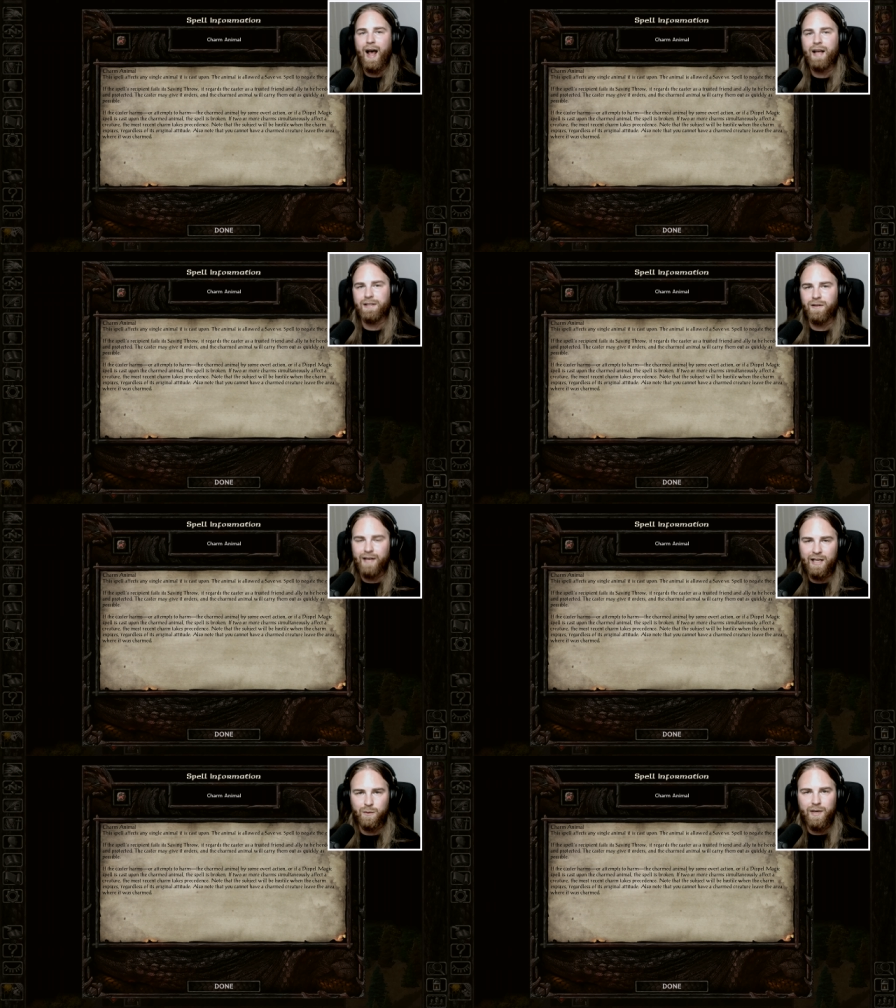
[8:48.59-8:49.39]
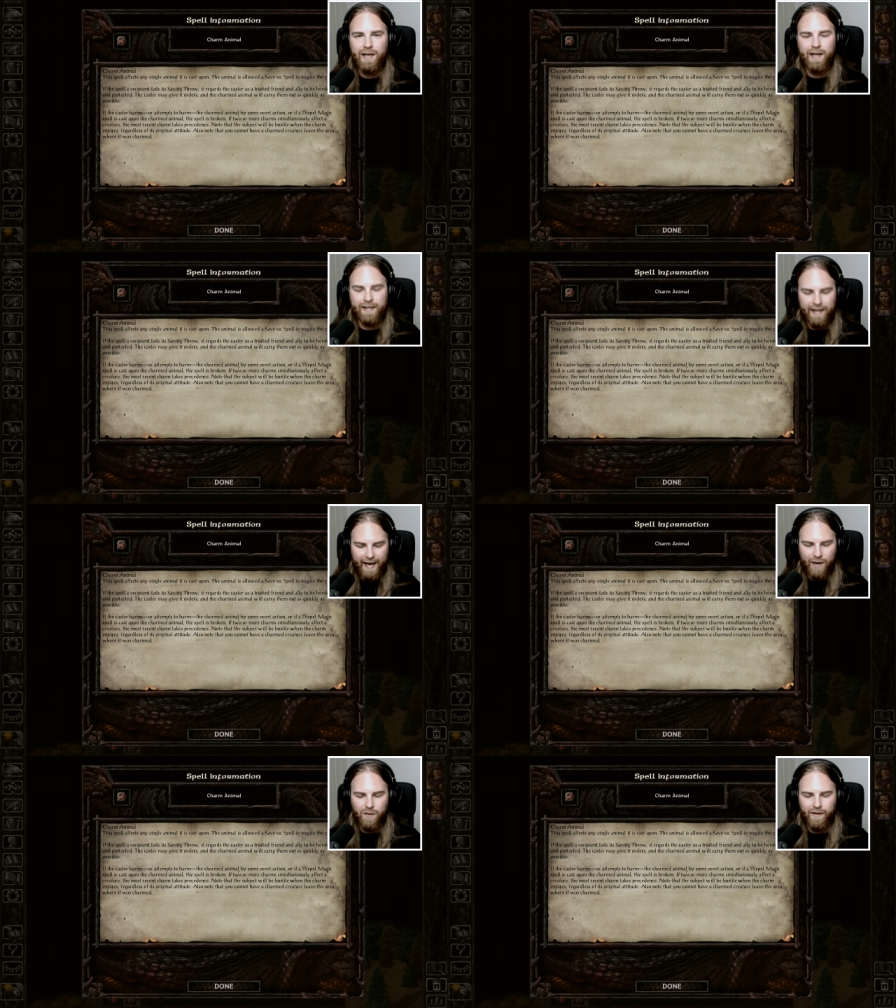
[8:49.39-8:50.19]
as long as we are
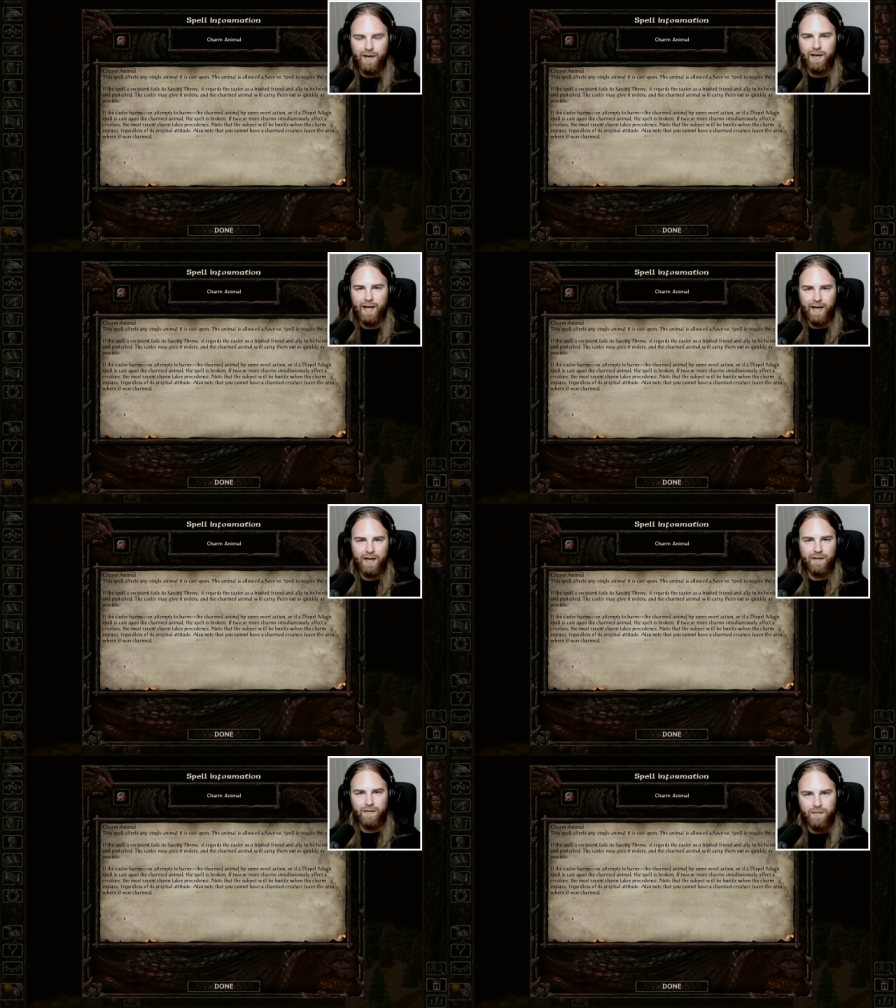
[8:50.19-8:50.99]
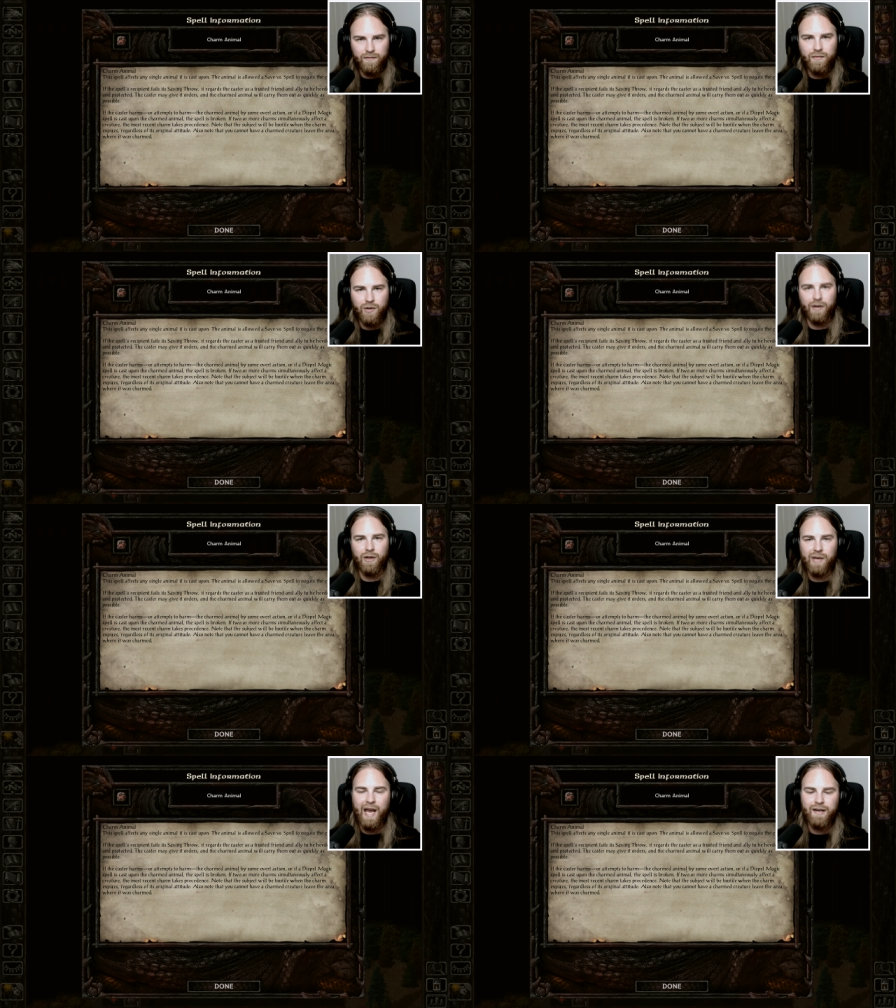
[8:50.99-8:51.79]
staying within the current
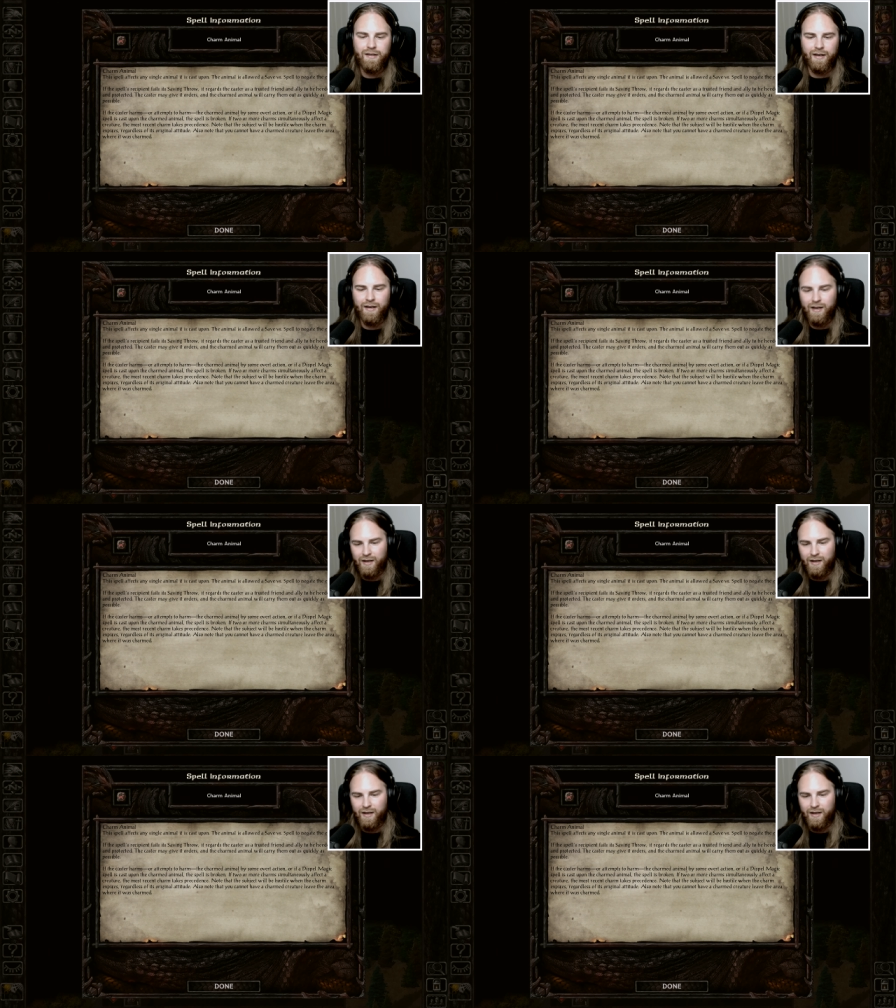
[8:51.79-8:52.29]
location.